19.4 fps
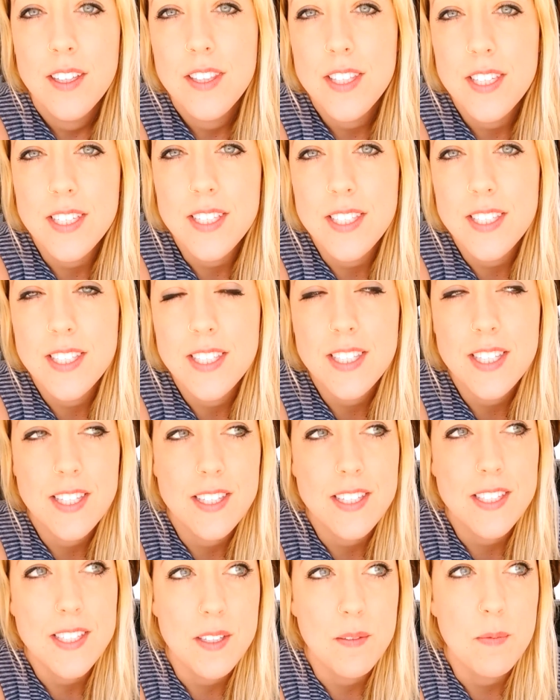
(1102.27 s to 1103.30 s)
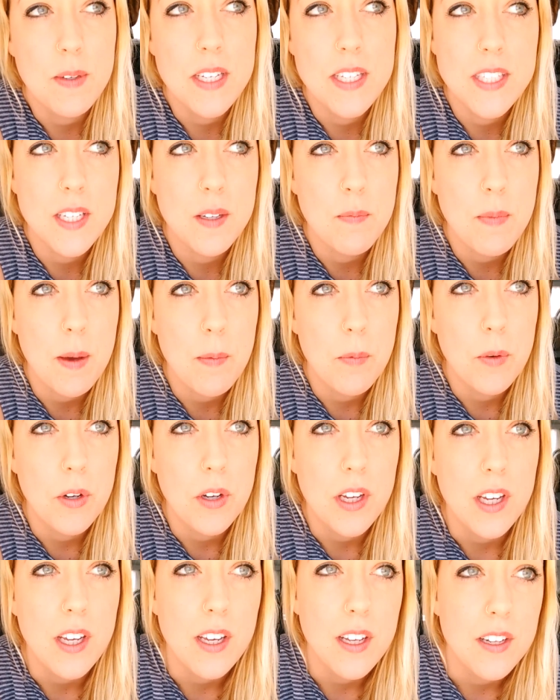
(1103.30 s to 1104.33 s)
this amazing
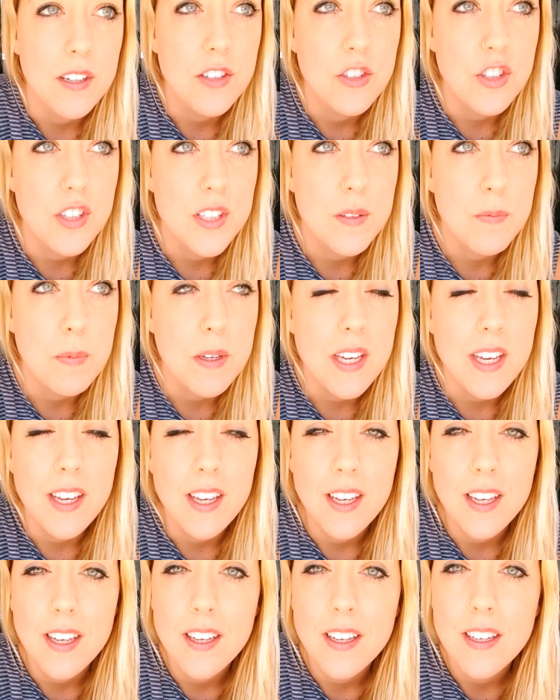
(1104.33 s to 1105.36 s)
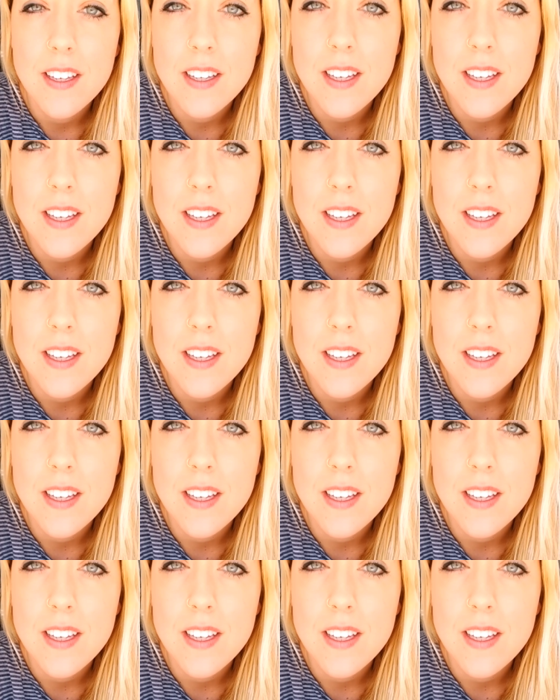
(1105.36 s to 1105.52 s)
memory and just being